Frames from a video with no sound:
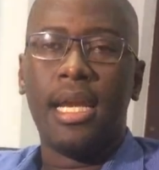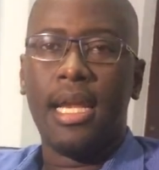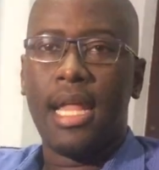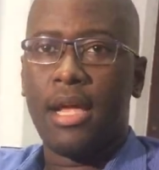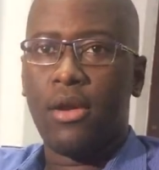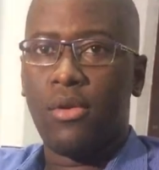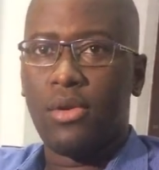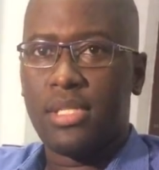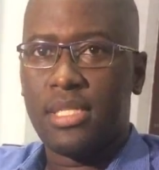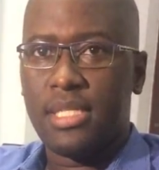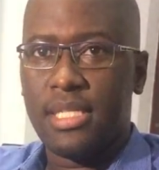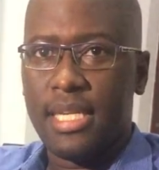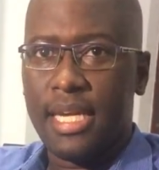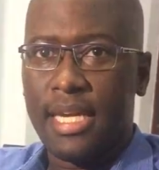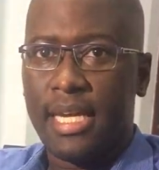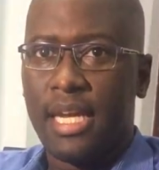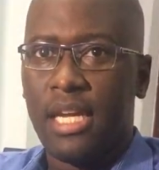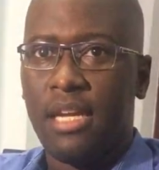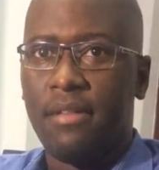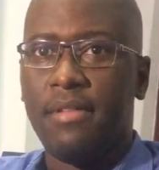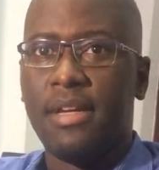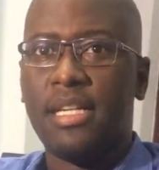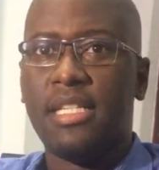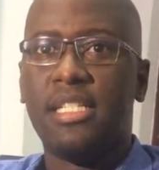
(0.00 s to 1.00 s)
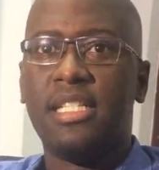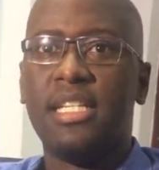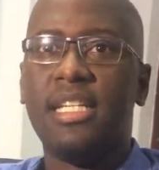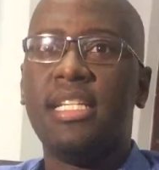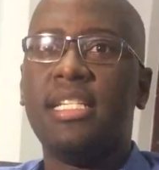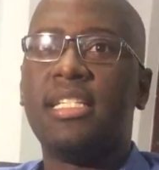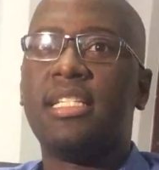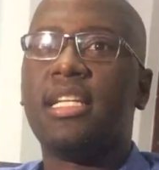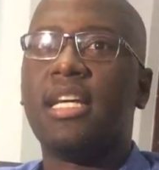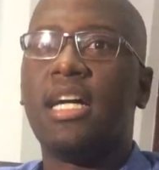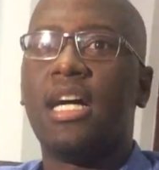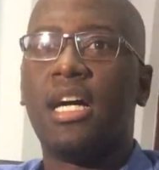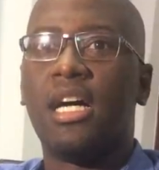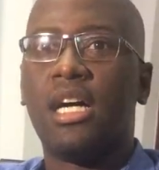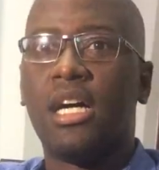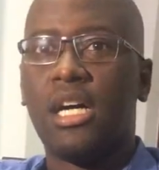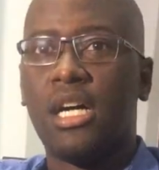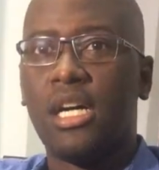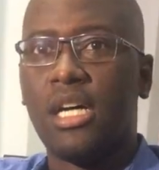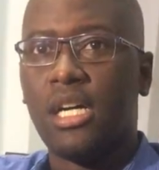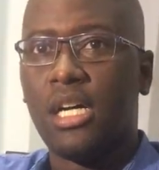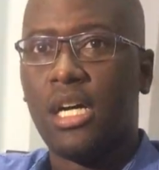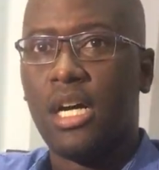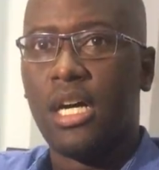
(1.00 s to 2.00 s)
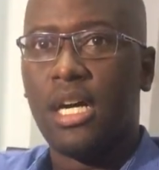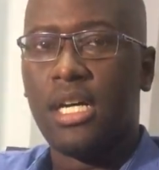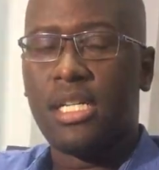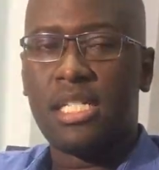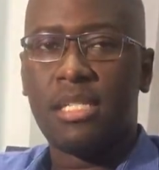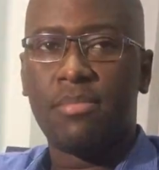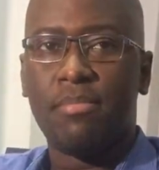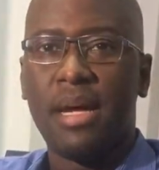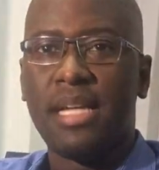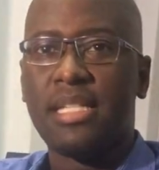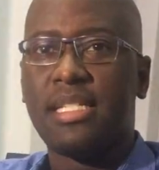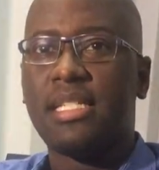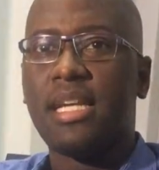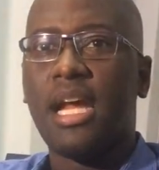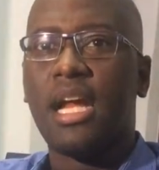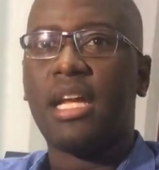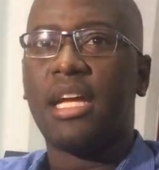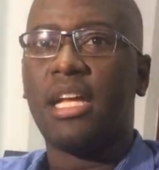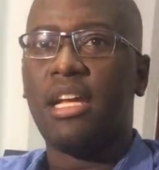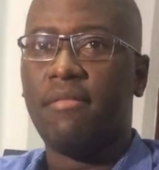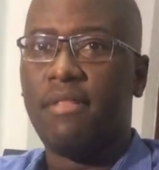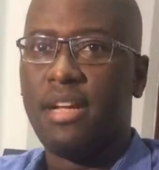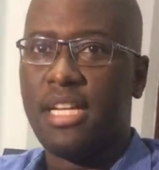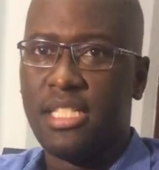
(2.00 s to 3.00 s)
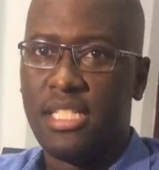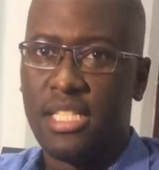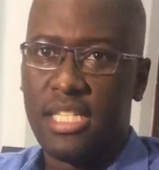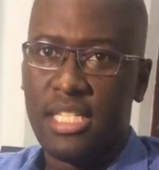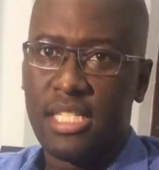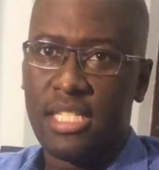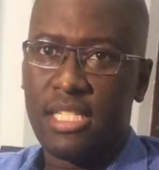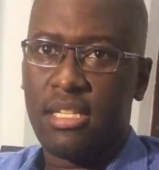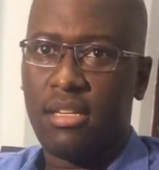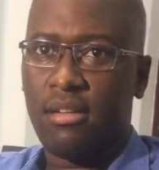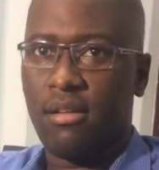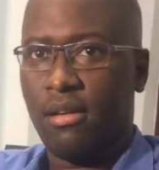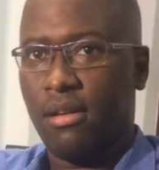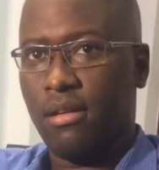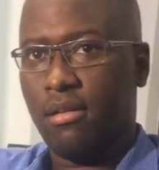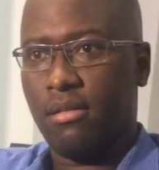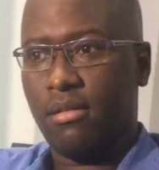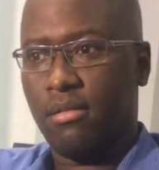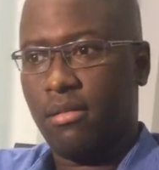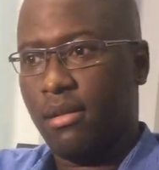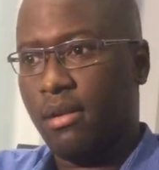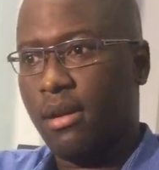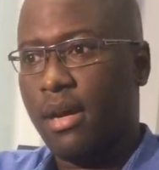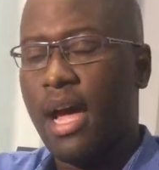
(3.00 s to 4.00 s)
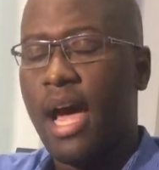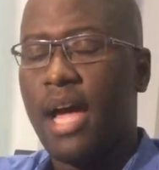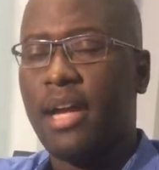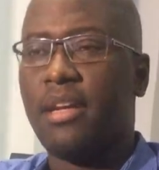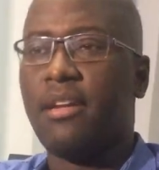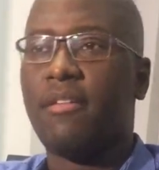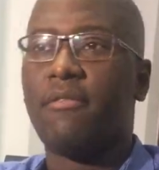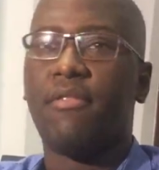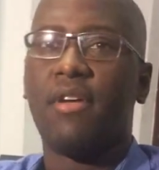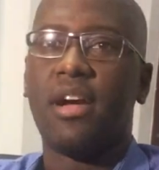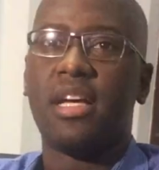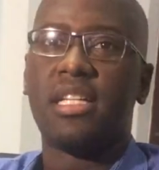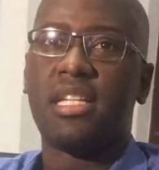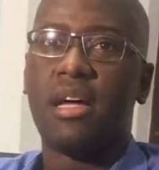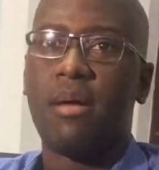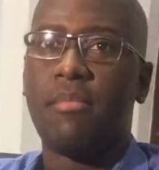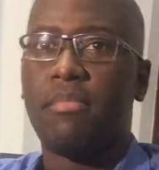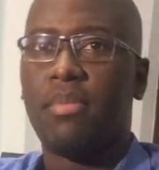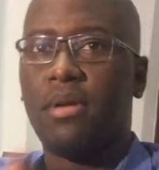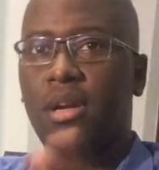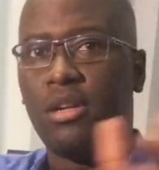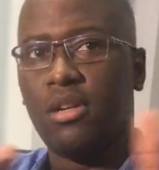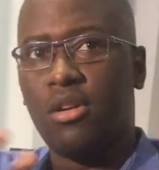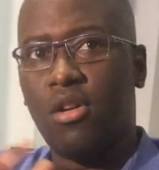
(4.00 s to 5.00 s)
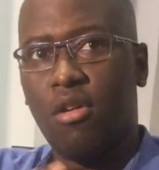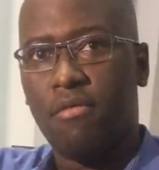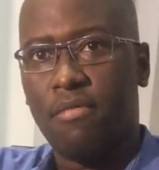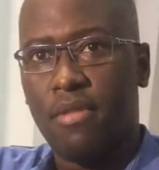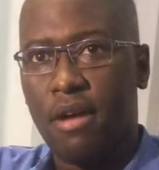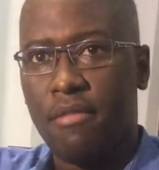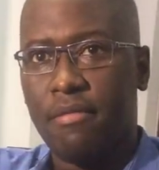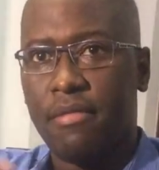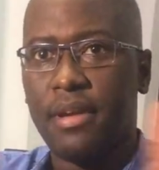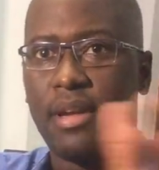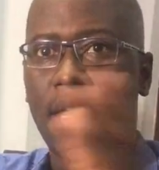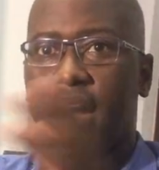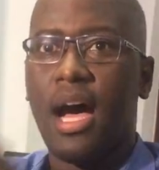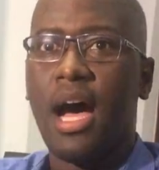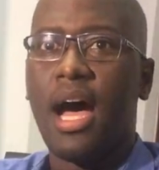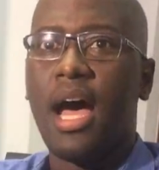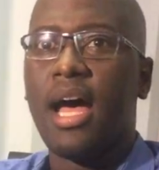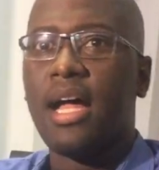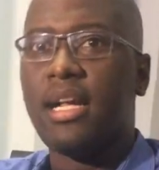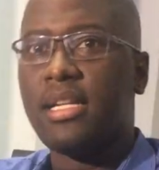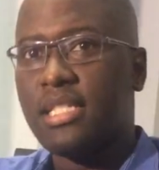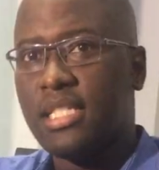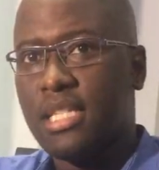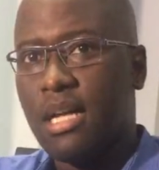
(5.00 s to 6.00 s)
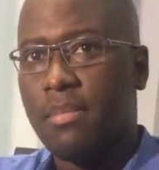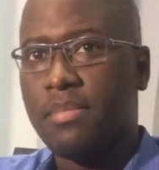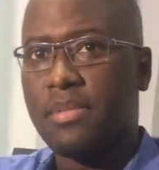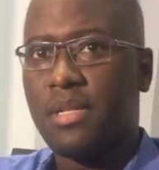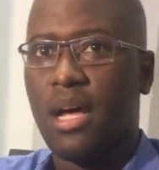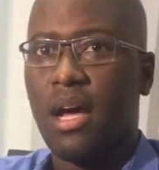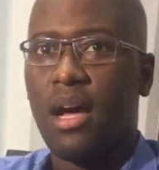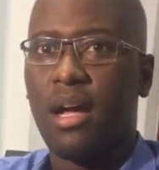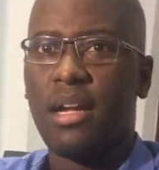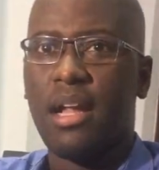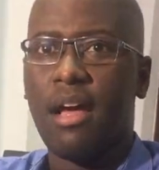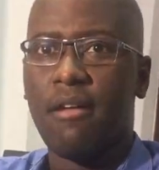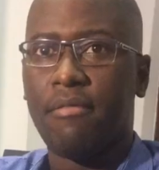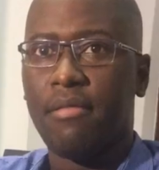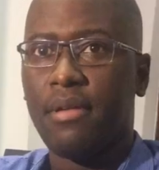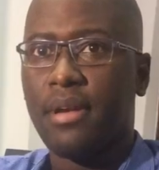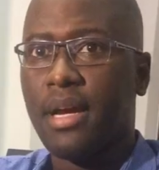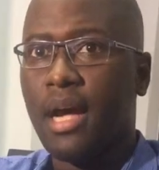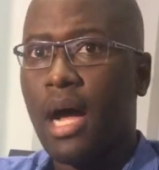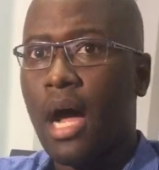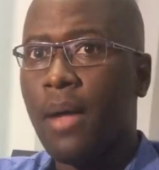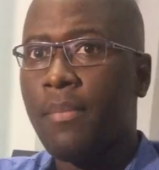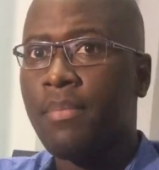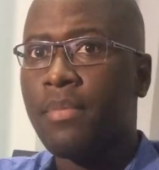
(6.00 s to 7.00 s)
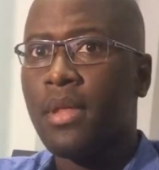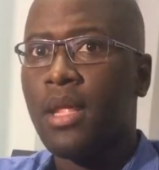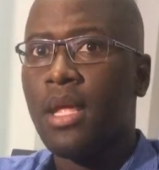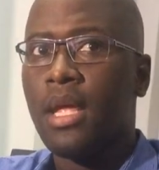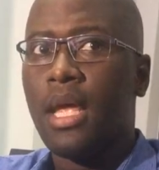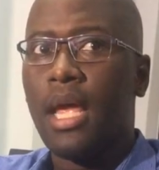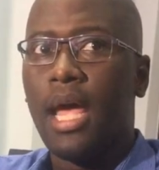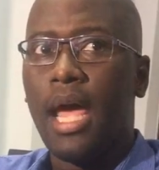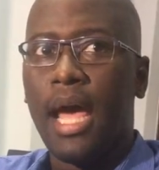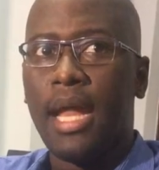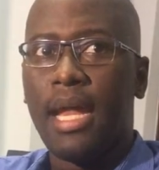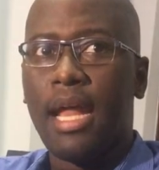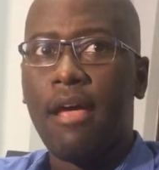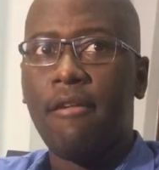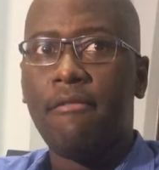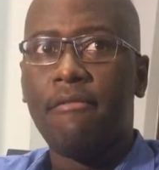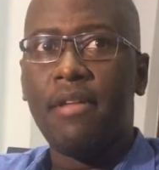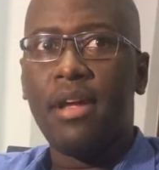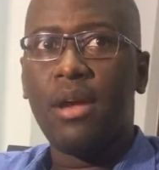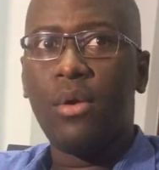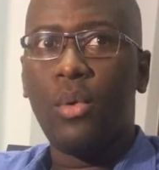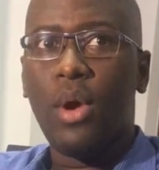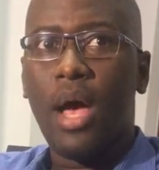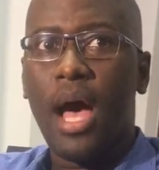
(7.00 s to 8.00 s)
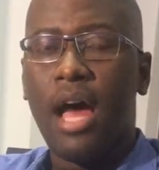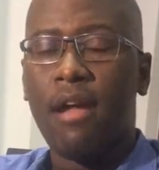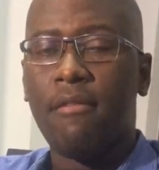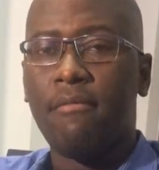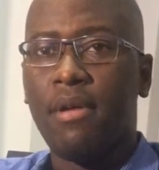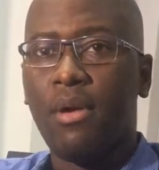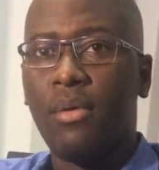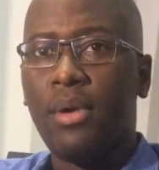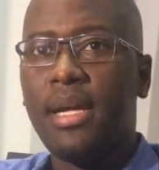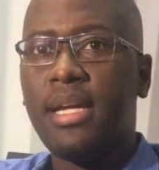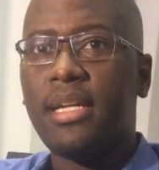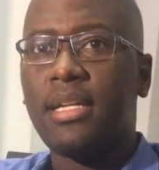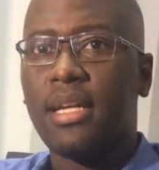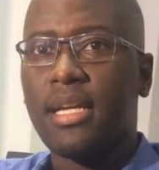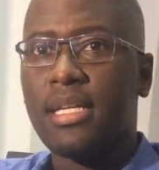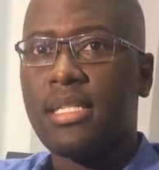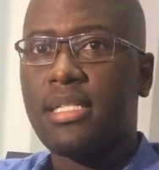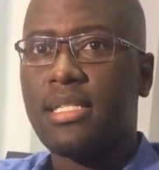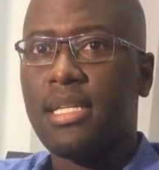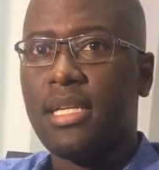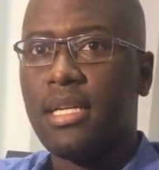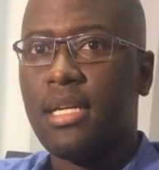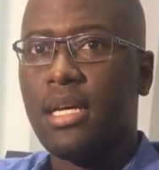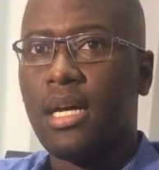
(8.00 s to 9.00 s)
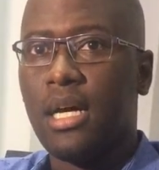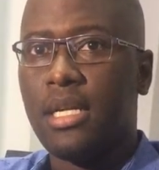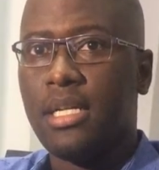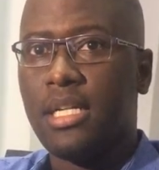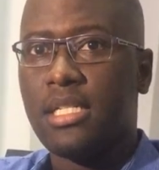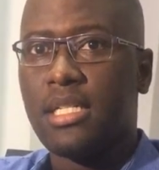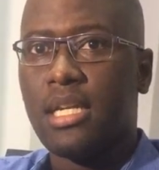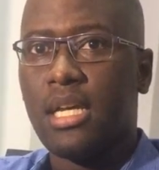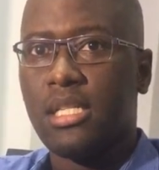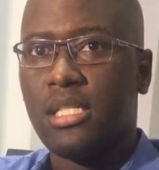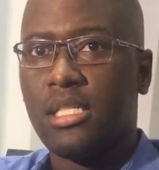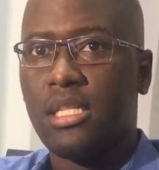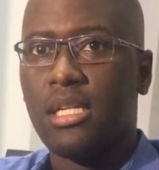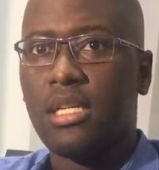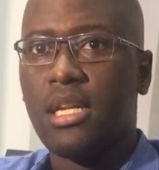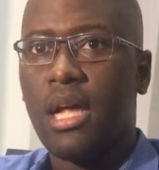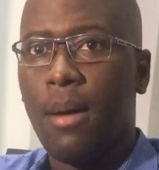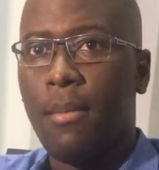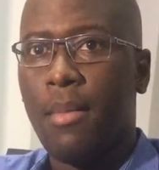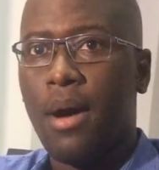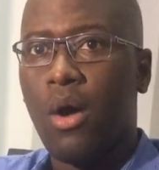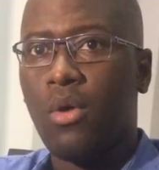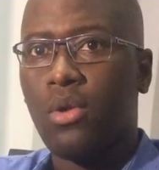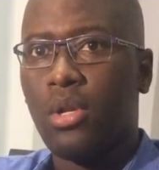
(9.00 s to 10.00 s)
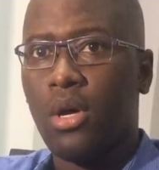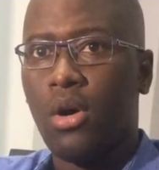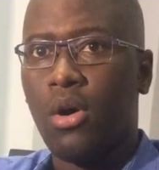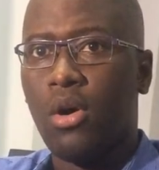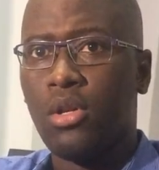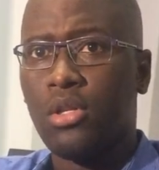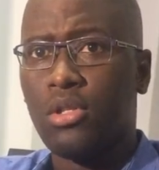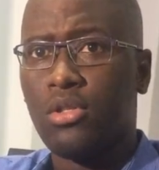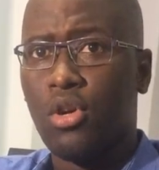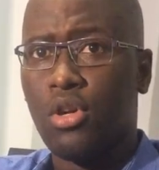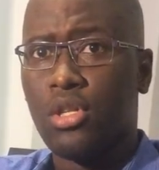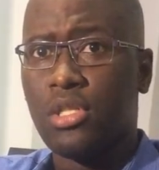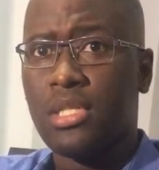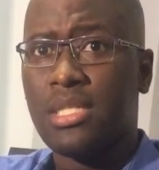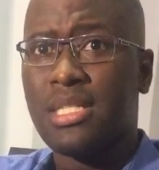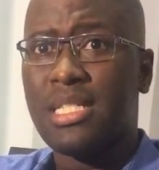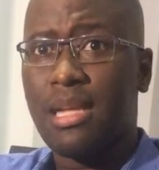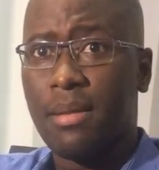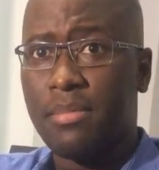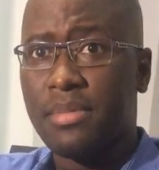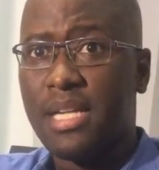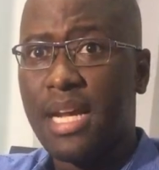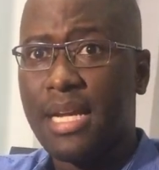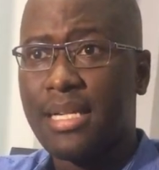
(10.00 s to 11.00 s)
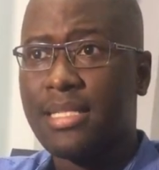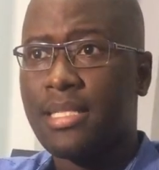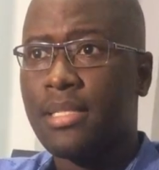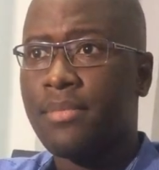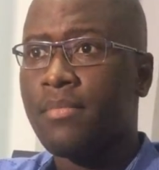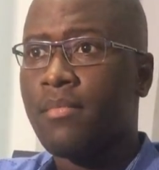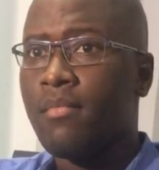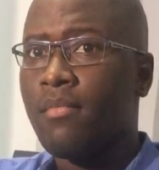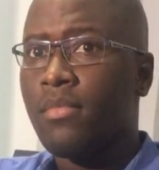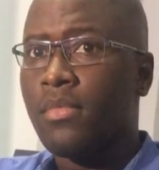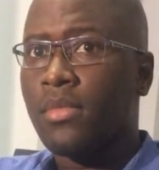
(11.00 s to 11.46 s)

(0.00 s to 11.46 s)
linguistic cleavages, spatial cleavages regarding, for example, North Africa and Sub-Saharan Africa. And I think we had very interesting discussion about all those subjects.